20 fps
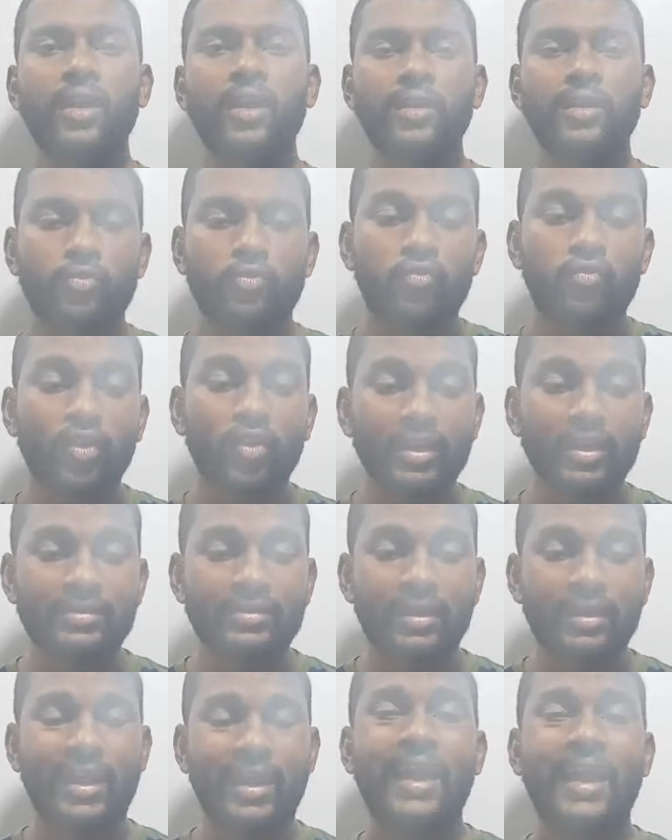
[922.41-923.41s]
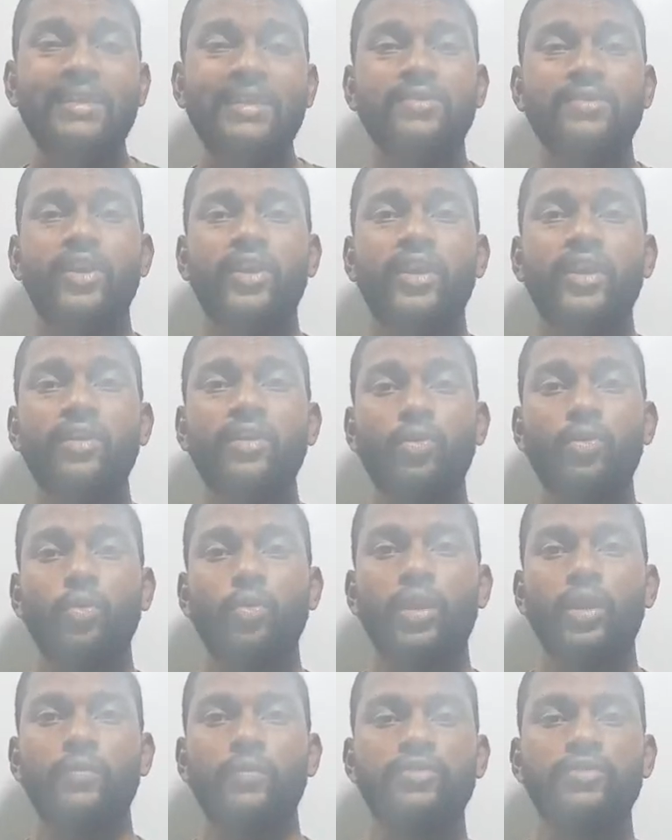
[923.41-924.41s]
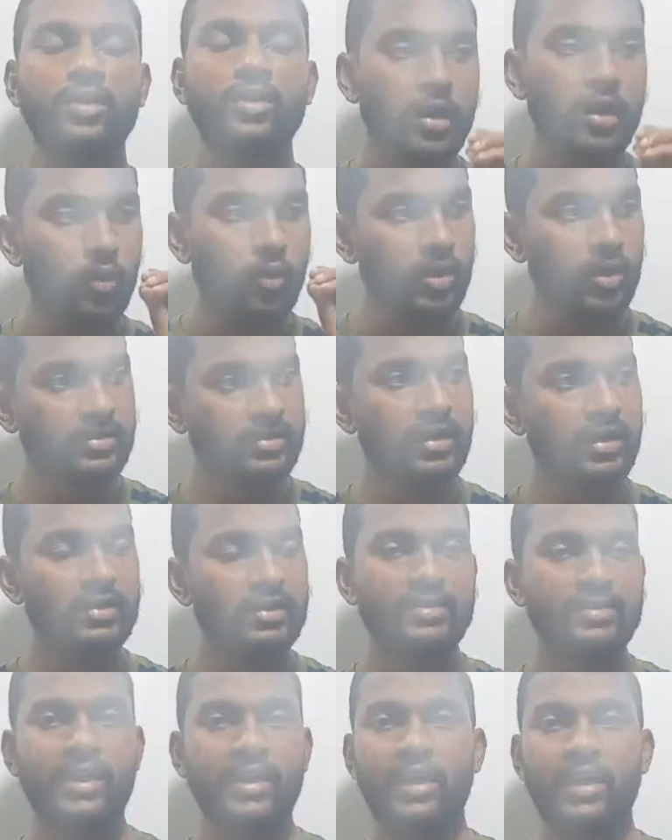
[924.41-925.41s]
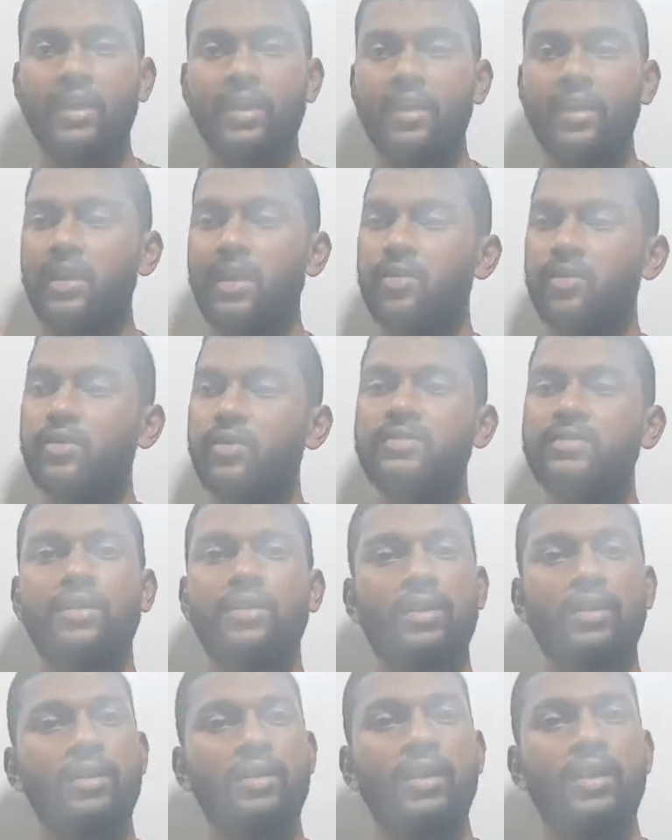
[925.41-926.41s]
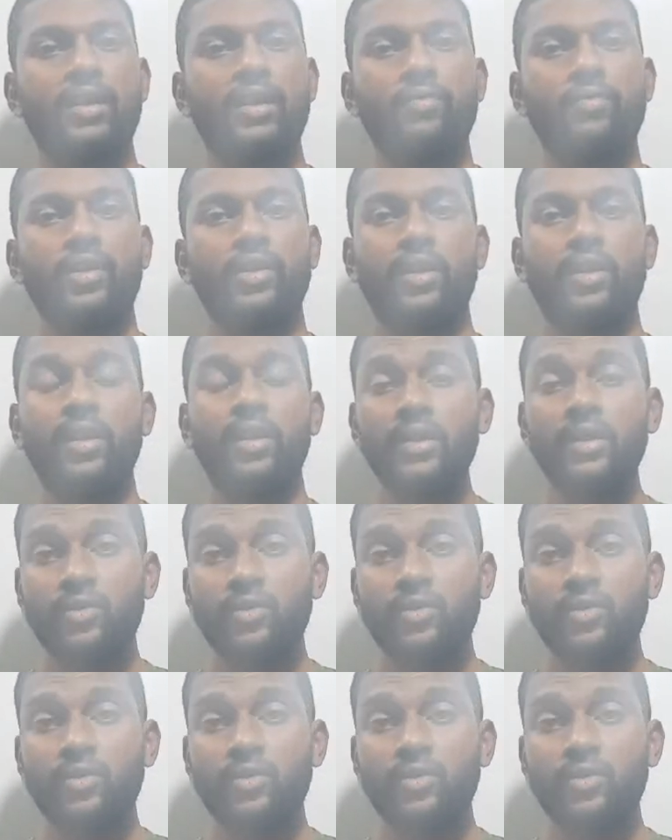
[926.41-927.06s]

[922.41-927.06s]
So fields are classified into two types. One is called static, another one is called time varying.